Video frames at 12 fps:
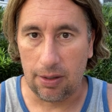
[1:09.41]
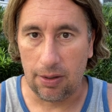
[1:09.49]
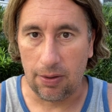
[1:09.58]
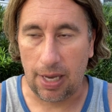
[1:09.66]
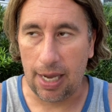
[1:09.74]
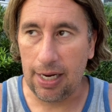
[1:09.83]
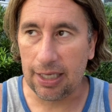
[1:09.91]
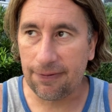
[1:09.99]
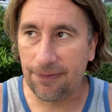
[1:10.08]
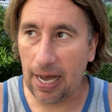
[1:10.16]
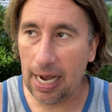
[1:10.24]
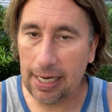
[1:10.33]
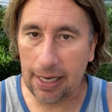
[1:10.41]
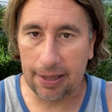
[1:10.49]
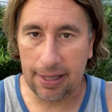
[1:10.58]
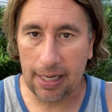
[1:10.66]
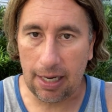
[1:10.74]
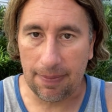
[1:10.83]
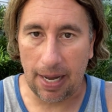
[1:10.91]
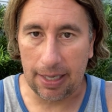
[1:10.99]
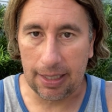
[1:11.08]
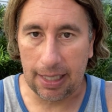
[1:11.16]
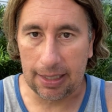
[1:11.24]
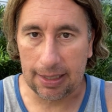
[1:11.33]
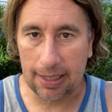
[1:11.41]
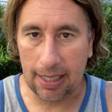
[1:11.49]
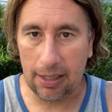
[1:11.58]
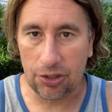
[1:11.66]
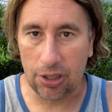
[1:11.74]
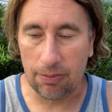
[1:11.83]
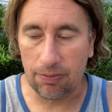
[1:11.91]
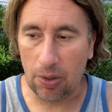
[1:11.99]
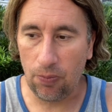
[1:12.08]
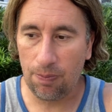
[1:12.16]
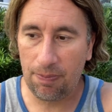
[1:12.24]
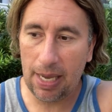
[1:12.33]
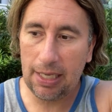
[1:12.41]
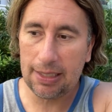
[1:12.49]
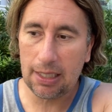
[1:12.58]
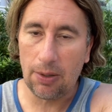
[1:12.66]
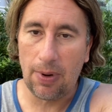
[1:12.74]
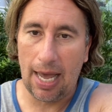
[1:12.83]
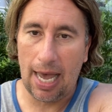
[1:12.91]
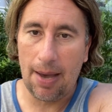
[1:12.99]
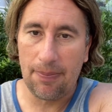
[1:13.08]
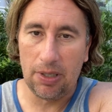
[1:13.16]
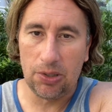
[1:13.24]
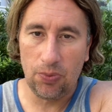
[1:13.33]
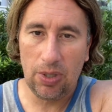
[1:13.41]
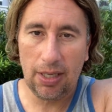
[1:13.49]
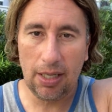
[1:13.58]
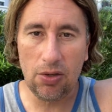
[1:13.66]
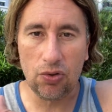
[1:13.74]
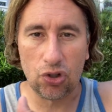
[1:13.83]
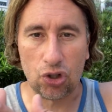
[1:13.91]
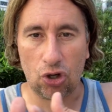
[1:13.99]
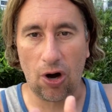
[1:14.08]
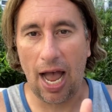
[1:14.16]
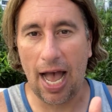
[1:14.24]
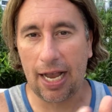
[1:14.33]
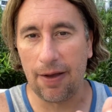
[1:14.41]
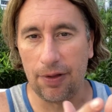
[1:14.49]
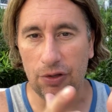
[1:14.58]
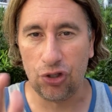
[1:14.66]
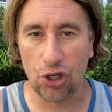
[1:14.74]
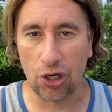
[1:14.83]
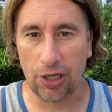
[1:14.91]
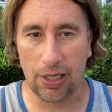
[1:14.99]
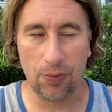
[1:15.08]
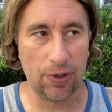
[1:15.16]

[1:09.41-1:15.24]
Okay, and it's fine to think about the destination, but basically what happens, we lose track of the journey.